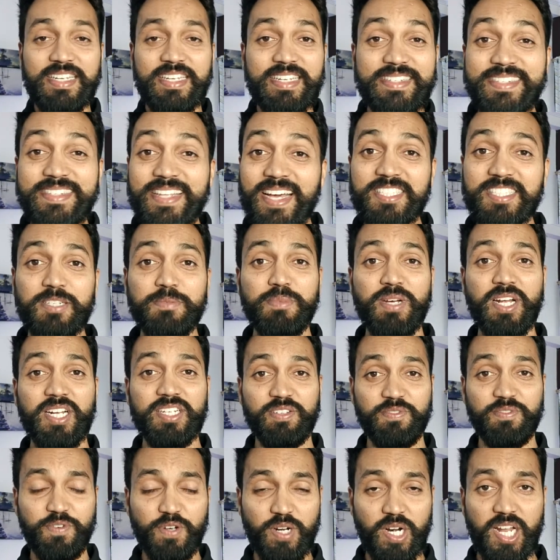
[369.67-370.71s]
It doesn't
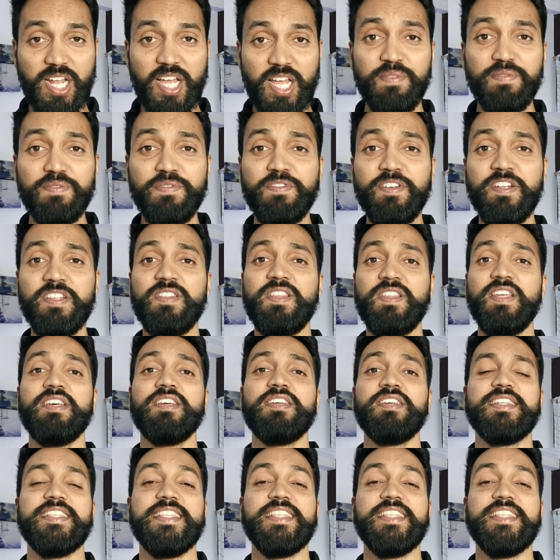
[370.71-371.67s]
matter. For everything,